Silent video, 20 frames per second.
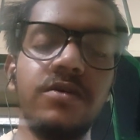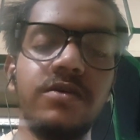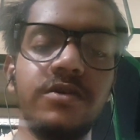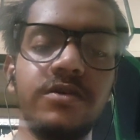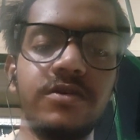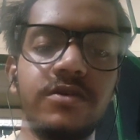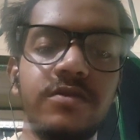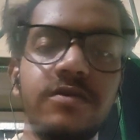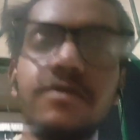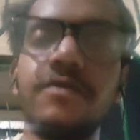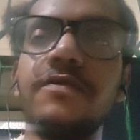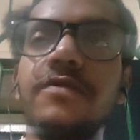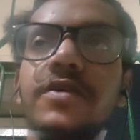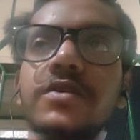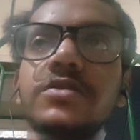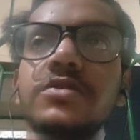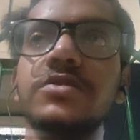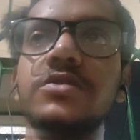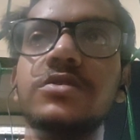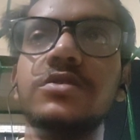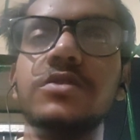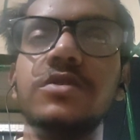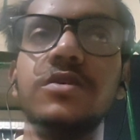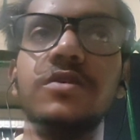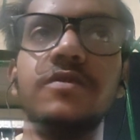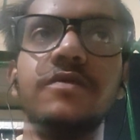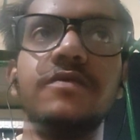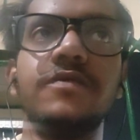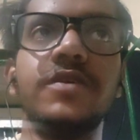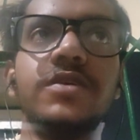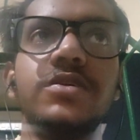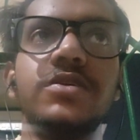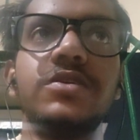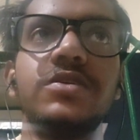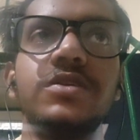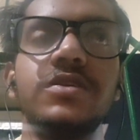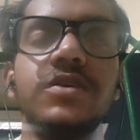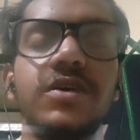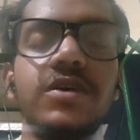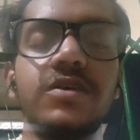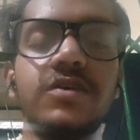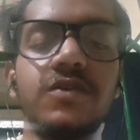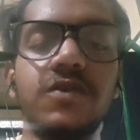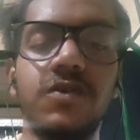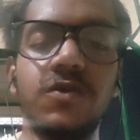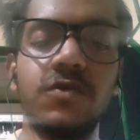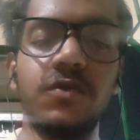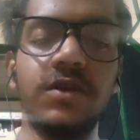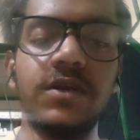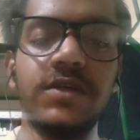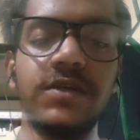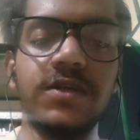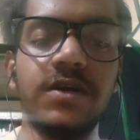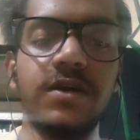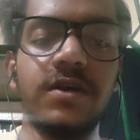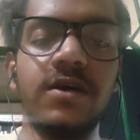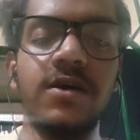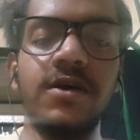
So first is donation.